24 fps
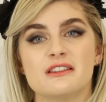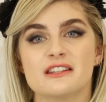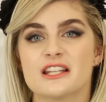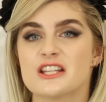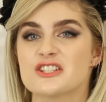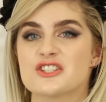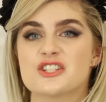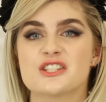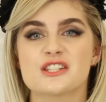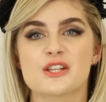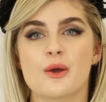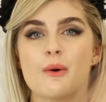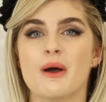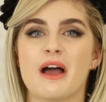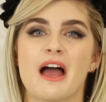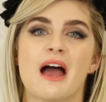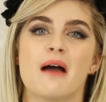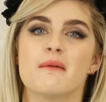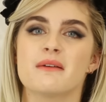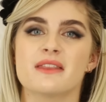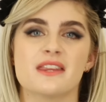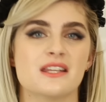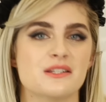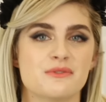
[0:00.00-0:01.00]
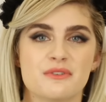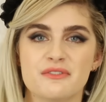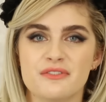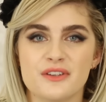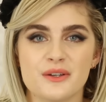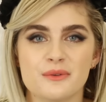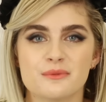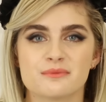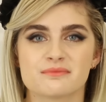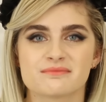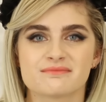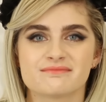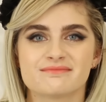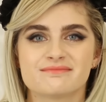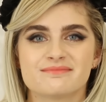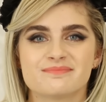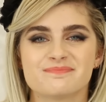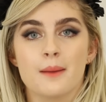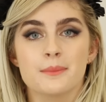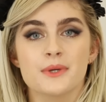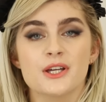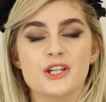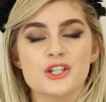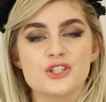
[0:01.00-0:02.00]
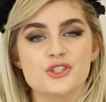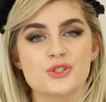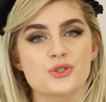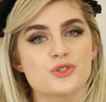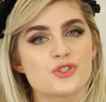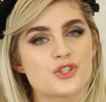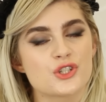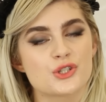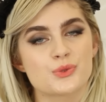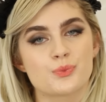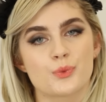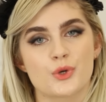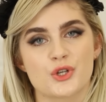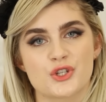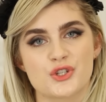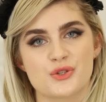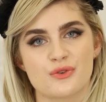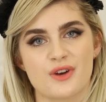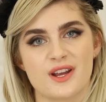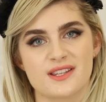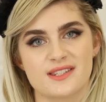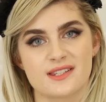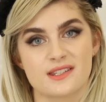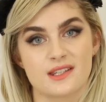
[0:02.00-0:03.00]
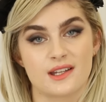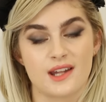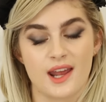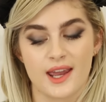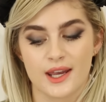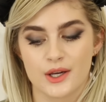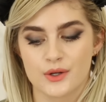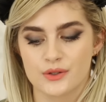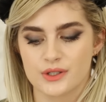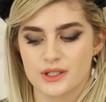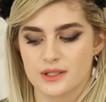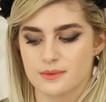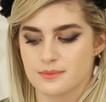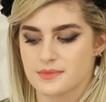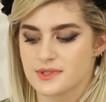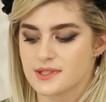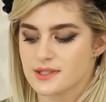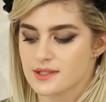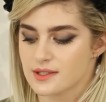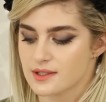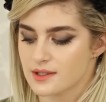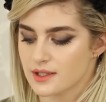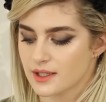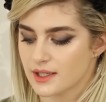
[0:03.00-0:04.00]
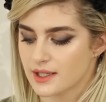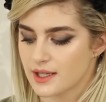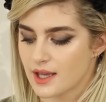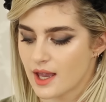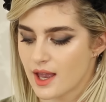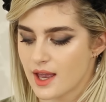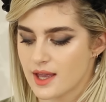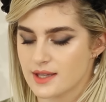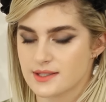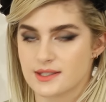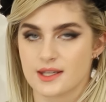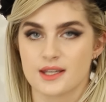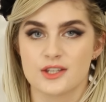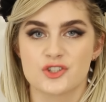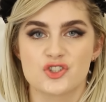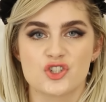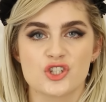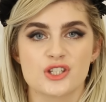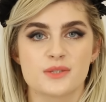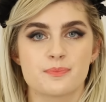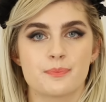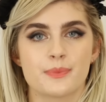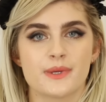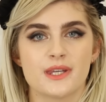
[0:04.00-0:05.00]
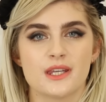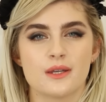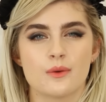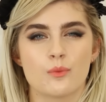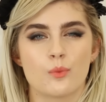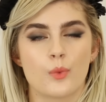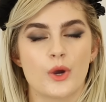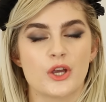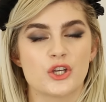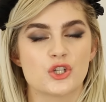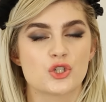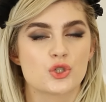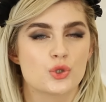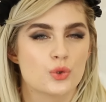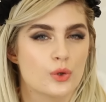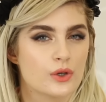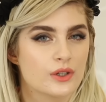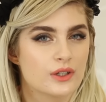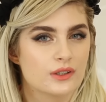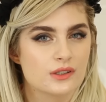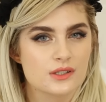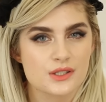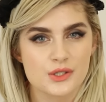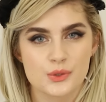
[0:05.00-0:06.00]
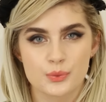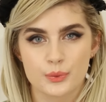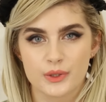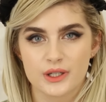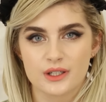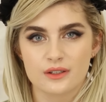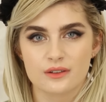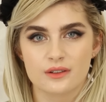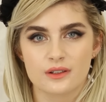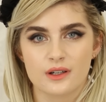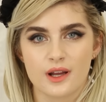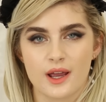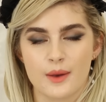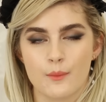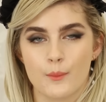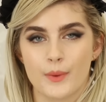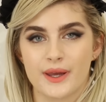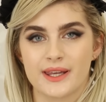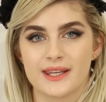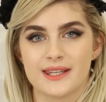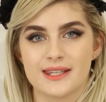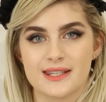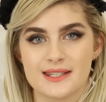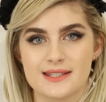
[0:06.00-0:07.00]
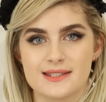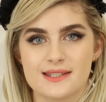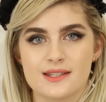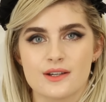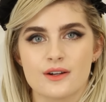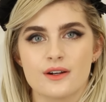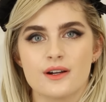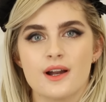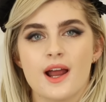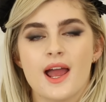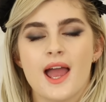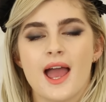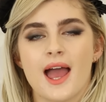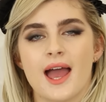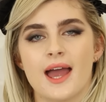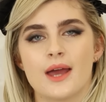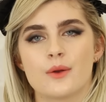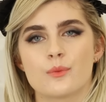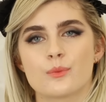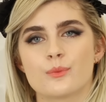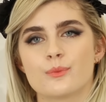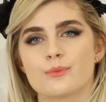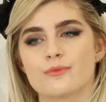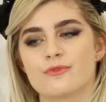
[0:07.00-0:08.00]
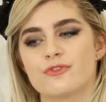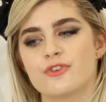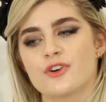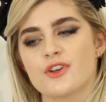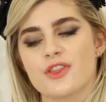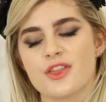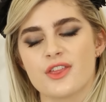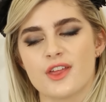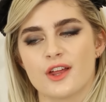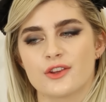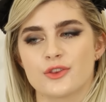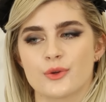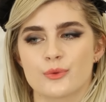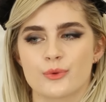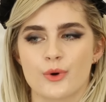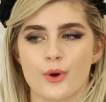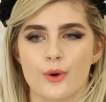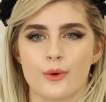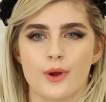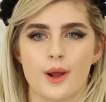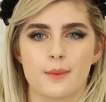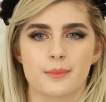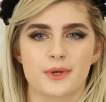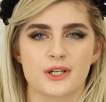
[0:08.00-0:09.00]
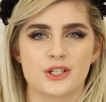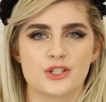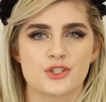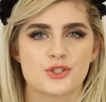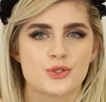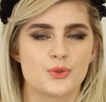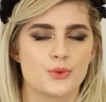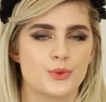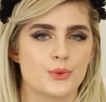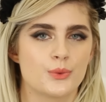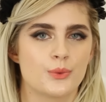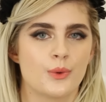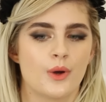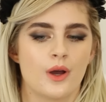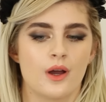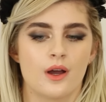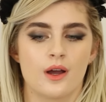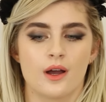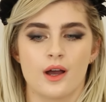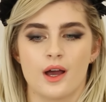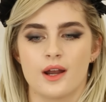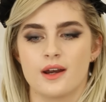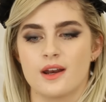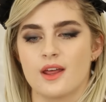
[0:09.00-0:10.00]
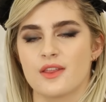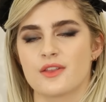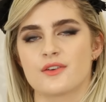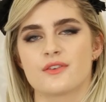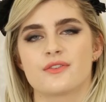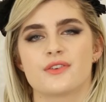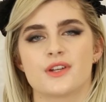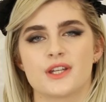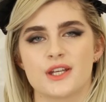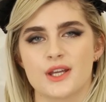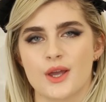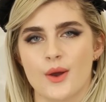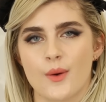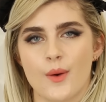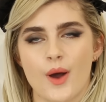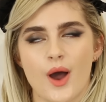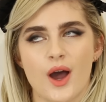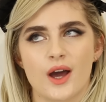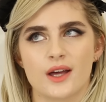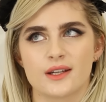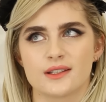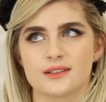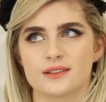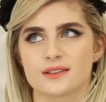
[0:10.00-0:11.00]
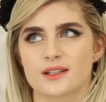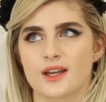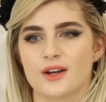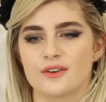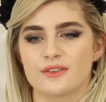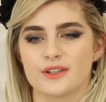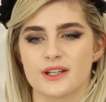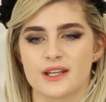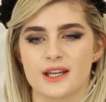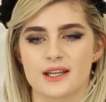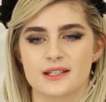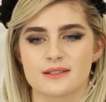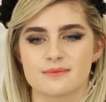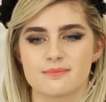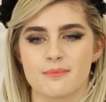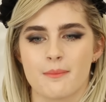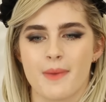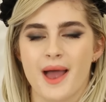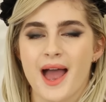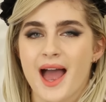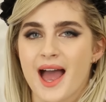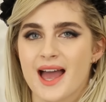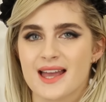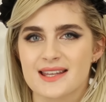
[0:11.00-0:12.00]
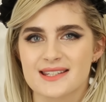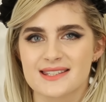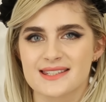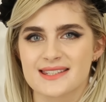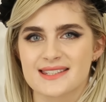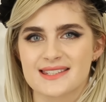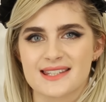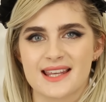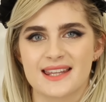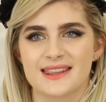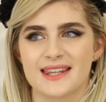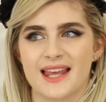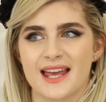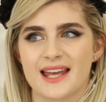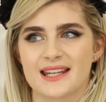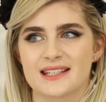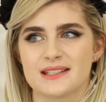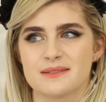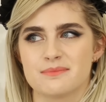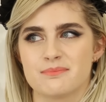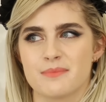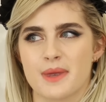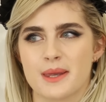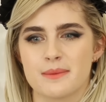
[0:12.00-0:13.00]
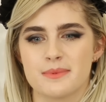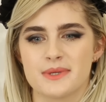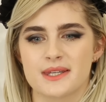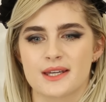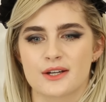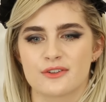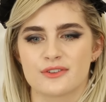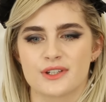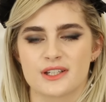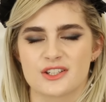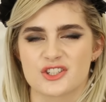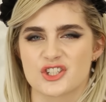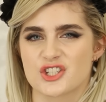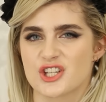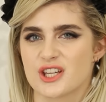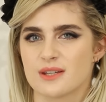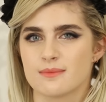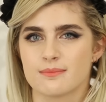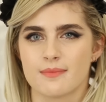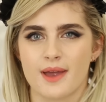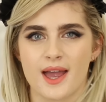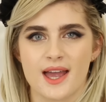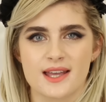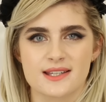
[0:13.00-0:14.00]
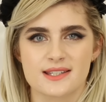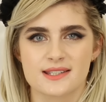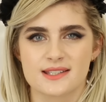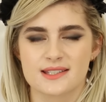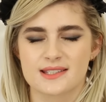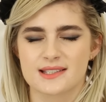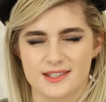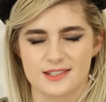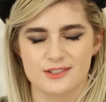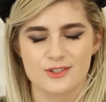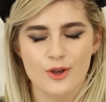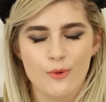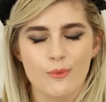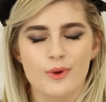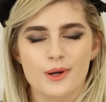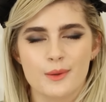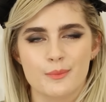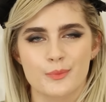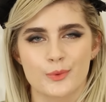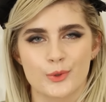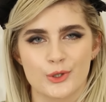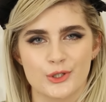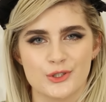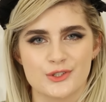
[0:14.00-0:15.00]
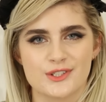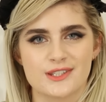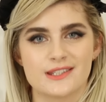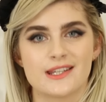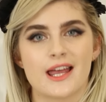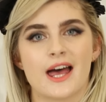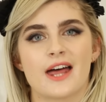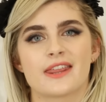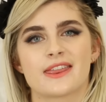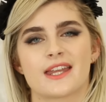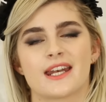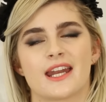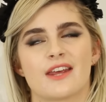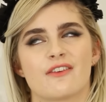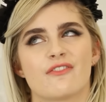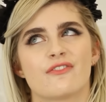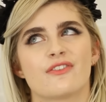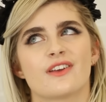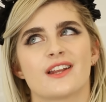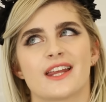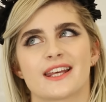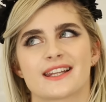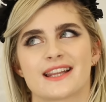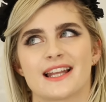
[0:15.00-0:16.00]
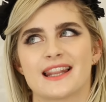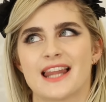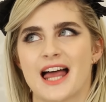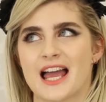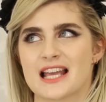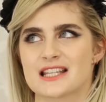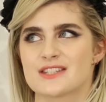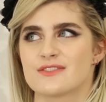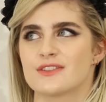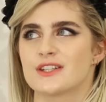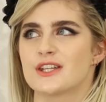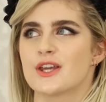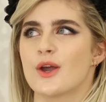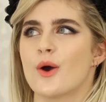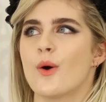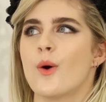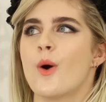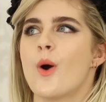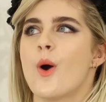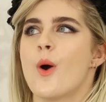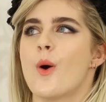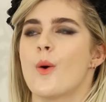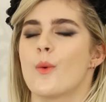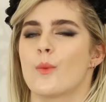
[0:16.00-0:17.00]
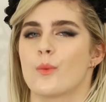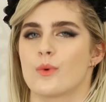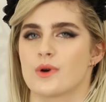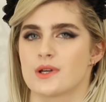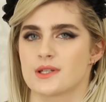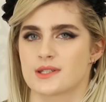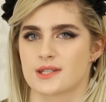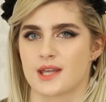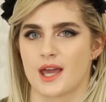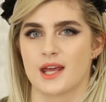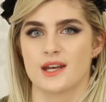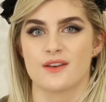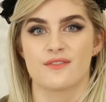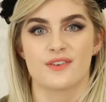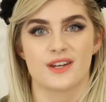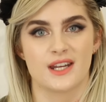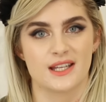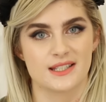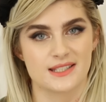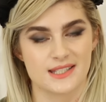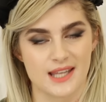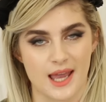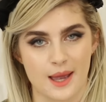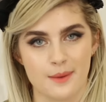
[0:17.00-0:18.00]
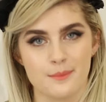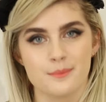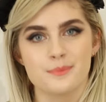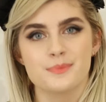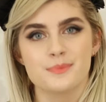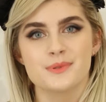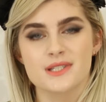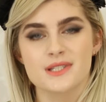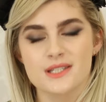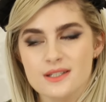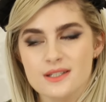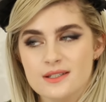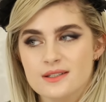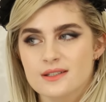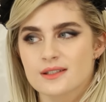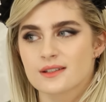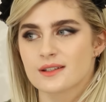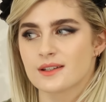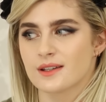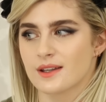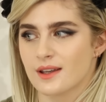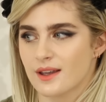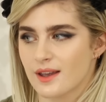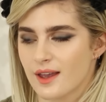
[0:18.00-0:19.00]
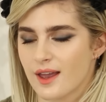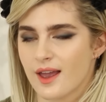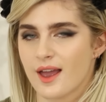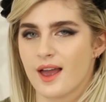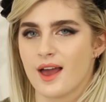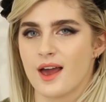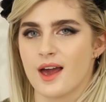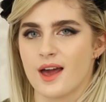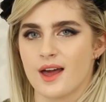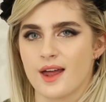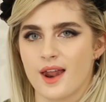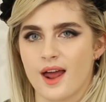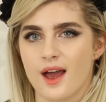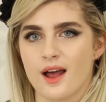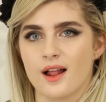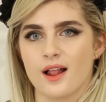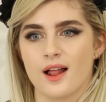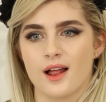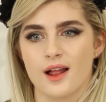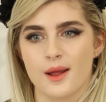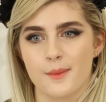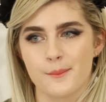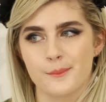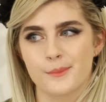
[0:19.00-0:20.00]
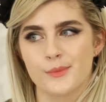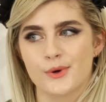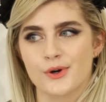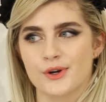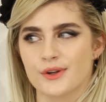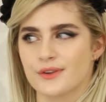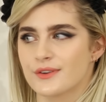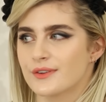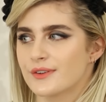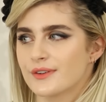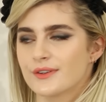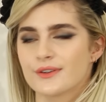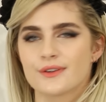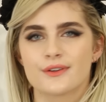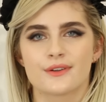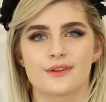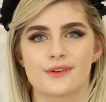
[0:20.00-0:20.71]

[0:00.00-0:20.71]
let's just go ahead with this review. I'm gonna do just moisturizers and eye creams, because it just be way shorter and sweeter and way easier. And further down the road, I'm gonna do another video on Korean masks and then maybe Korean sheet masks. I don't want to bore you to death, and I feel like the last video was kind of an attempt at murder.